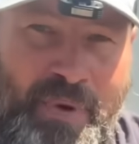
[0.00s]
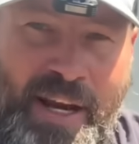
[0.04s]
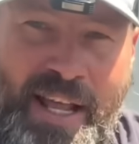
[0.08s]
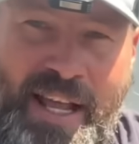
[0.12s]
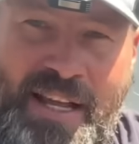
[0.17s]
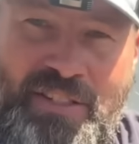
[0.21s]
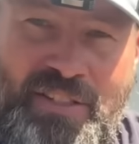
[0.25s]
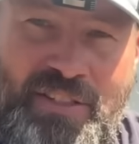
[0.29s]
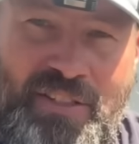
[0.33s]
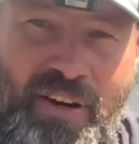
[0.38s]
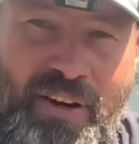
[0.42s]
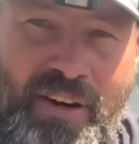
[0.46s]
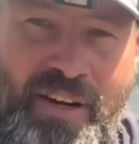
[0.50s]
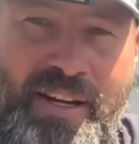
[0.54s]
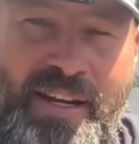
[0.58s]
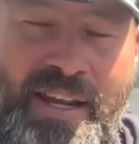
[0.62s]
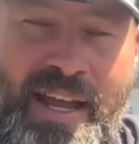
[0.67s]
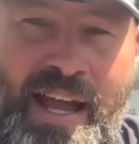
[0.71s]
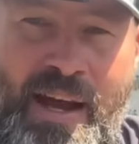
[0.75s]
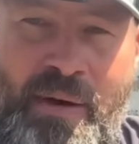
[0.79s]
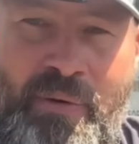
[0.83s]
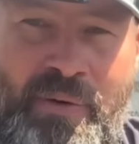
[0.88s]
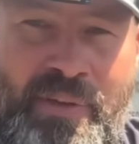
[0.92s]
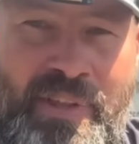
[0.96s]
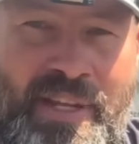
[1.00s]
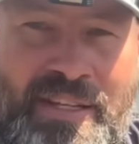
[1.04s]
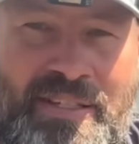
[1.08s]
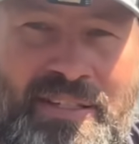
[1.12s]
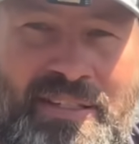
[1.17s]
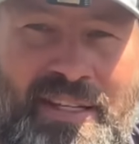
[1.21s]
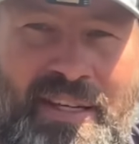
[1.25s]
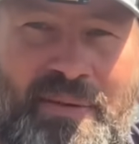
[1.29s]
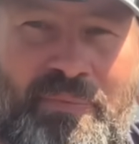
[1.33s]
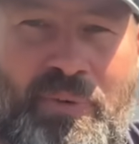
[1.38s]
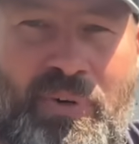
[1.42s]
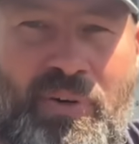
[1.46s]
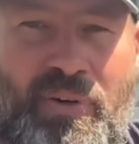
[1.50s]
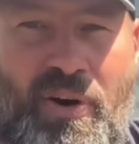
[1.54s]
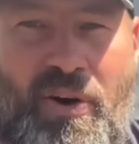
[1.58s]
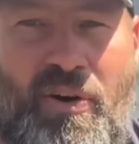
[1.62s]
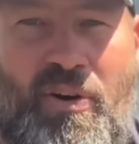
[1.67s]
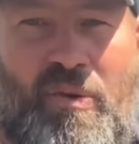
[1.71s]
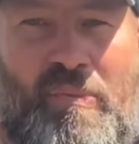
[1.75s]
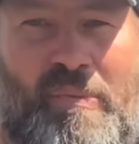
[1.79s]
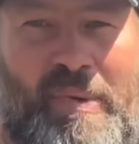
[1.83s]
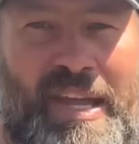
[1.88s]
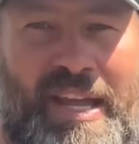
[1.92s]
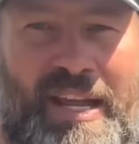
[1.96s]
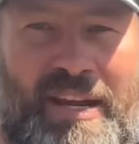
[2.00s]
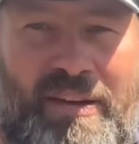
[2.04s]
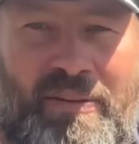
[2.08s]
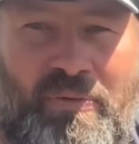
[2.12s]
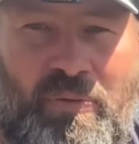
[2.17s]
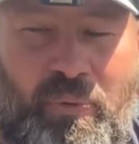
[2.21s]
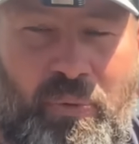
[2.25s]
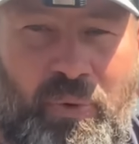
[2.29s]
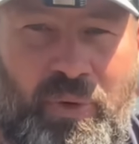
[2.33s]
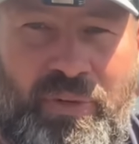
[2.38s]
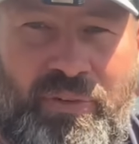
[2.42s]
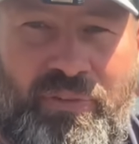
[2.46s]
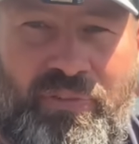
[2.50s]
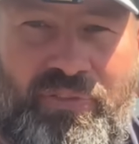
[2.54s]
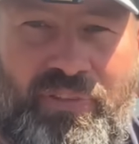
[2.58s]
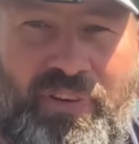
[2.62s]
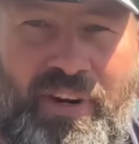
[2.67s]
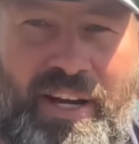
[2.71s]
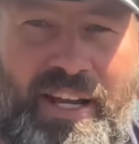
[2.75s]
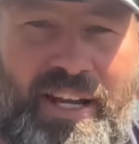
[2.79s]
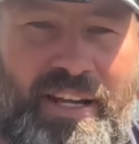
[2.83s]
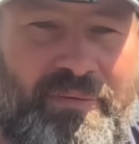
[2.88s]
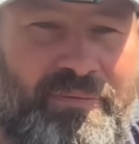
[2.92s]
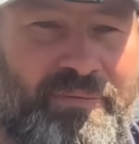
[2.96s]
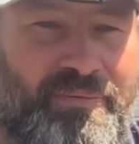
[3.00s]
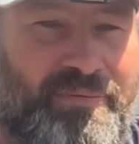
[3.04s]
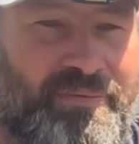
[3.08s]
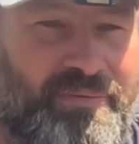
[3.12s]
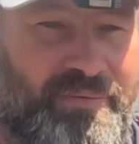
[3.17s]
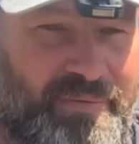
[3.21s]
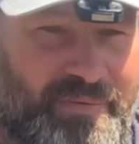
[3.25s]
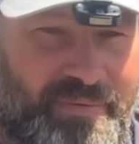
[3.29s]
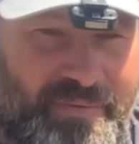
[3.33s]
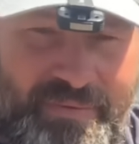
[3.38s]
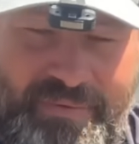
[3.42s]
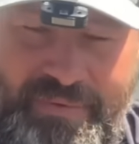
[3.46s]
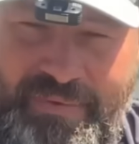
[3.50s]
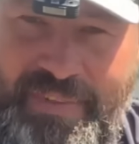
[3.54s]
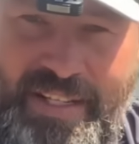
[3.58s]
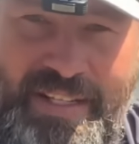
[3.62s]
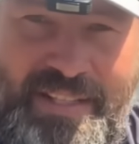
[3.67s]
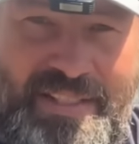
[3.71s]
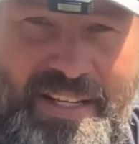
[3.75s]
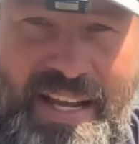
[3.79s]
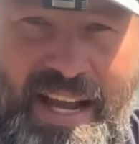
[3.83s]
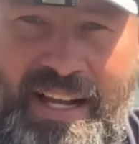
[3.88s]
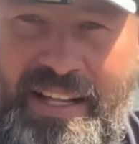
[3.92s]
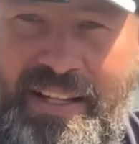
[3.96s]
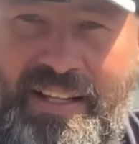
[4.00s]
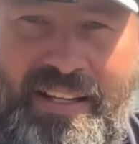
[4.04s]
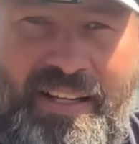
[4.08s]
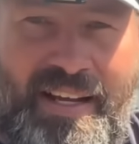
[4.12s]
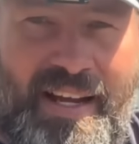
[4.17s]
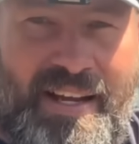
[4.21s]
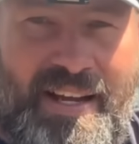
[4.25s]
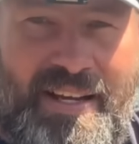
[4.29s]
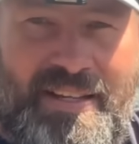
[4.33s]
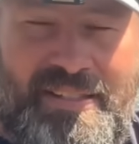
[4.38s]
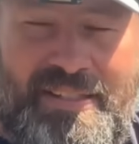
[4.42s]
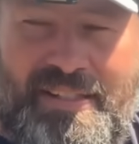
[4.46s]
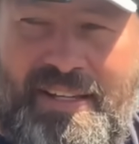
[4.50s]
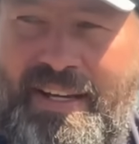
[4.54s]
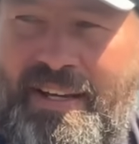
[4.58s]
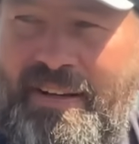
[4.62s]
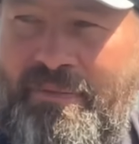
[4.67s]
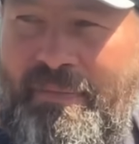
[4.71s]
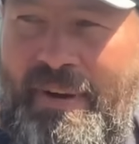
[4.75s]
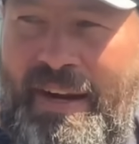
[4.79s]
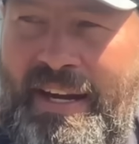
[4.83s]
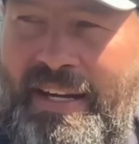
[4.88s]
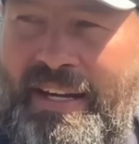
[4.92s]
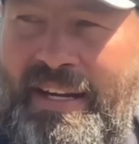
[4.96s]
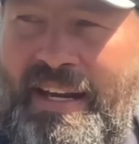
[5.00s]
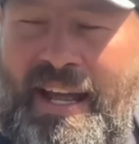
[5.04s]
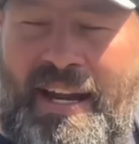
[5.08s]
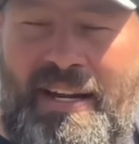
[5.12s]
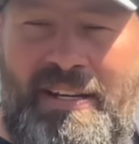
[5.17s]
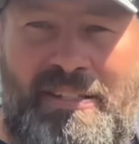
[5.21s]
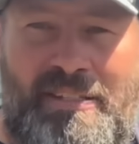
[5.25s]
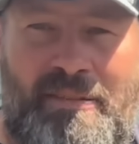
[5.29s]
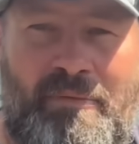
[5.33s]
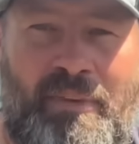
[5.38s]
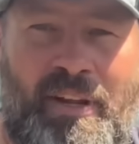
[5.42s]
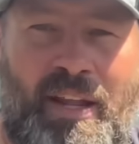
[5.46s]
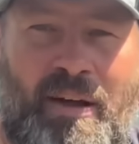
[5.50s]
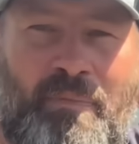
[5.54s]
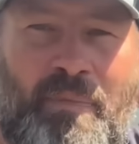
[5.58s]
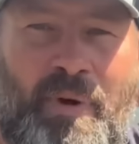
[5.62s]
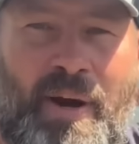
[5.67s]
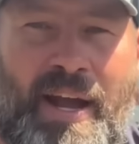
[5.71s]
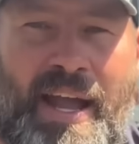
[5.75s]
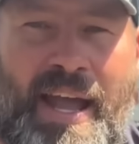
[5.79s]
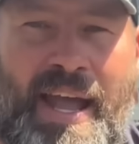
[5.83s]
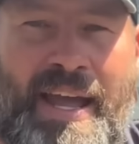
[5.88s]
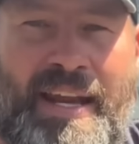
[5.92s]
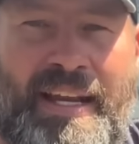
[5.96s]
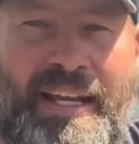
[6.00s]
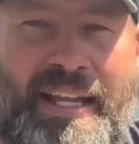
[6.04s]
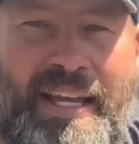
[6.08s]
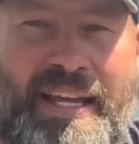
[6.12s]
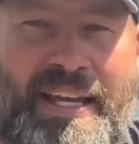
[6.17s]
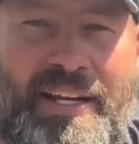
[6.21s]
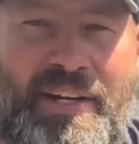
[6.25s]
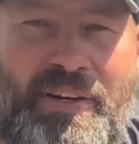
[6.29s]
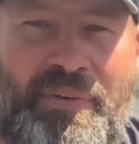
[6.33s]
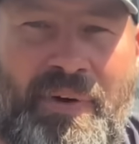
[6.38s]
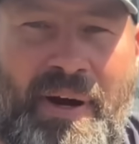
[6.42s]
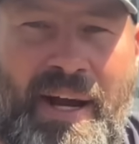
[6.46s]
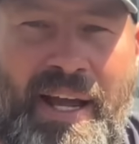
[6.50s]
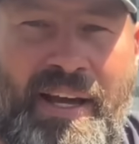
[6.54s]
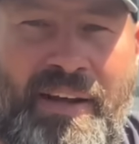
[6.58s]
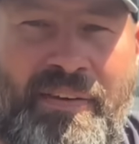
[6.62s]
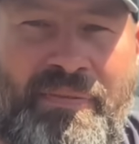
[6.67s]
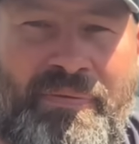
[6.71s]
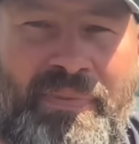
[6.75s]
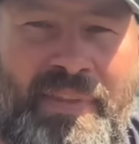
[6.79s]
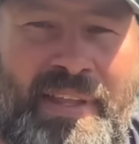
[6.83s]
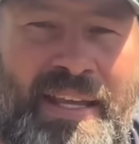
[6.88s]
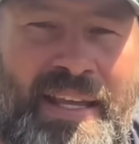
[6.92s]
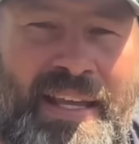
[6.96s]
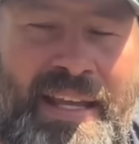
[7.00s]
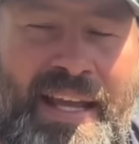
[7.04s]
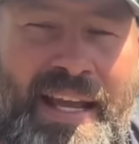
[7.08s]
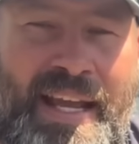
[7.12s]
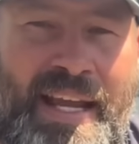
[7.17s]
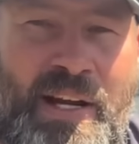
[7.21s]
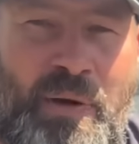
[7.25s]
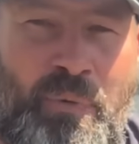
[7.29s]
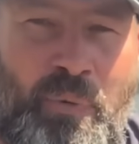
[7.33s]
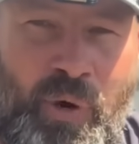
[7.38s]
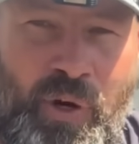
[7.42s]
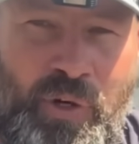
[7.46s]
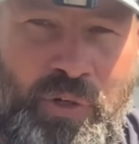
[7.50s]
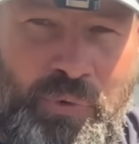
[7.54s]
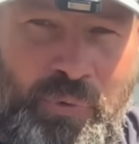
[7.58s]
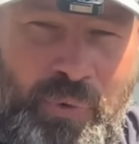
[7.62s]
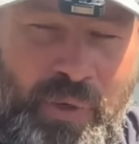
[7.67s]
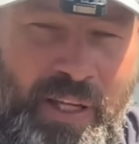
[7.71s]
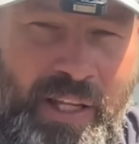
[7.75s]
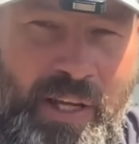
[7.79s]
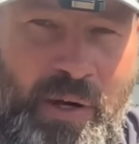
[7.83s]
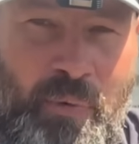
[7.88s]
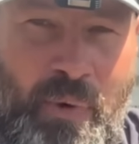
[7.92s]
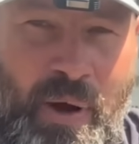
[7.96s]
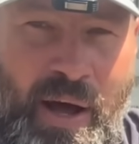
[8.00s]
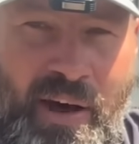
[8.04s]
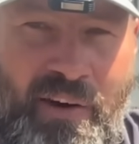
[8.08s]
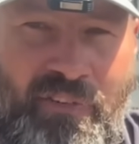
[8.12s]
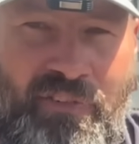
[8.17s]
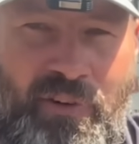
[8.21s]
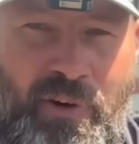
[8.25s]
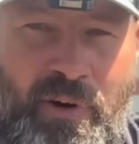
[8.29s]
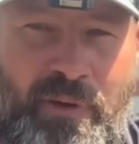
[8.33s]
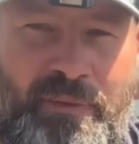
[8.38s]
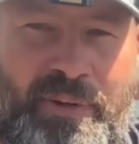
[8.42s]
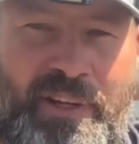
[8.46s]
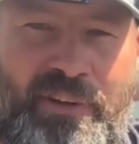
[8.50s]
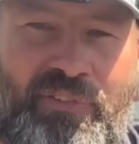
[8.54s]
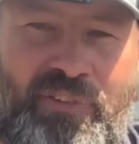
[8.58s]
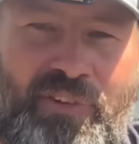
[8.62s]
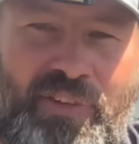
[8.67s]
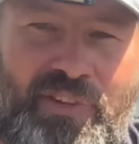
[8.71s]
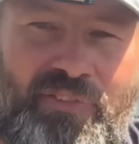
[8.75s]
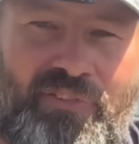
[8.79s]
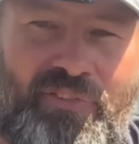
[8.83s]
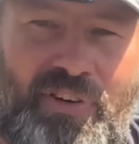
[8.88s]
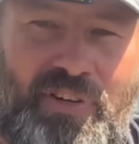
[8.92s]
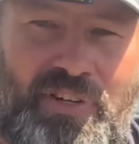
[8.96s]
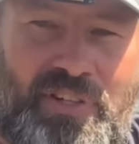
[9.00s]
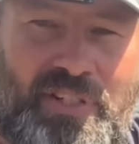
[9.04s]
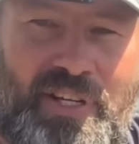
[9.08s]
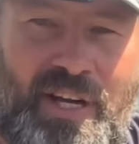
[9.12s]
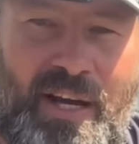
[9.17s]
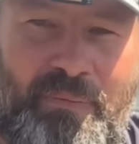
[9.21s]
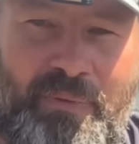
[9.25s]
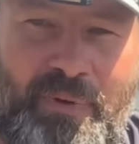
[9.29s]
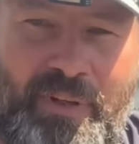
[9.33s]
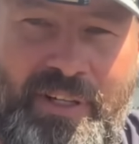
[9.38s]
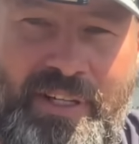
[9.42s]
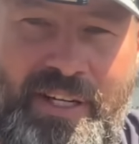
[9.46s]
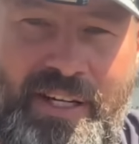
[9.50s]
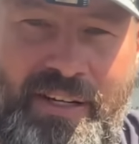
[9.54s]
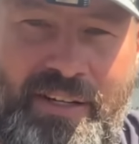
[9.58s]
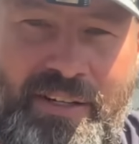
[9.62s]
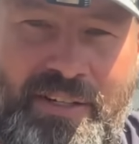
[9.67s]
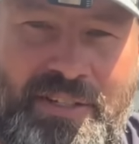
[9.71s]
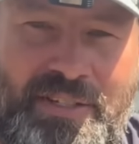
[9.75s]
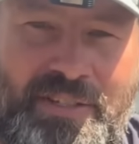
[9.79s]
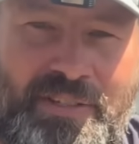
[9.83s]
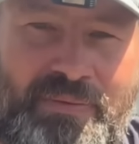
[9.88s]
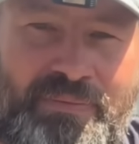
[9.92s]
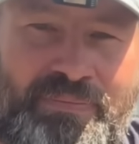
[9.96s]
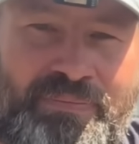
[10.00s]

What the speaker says: I started out with a simple homemade wooden frame, exactly like I said, made it out of some lumber I had laying around, and it worked really well for me for the first couple of years.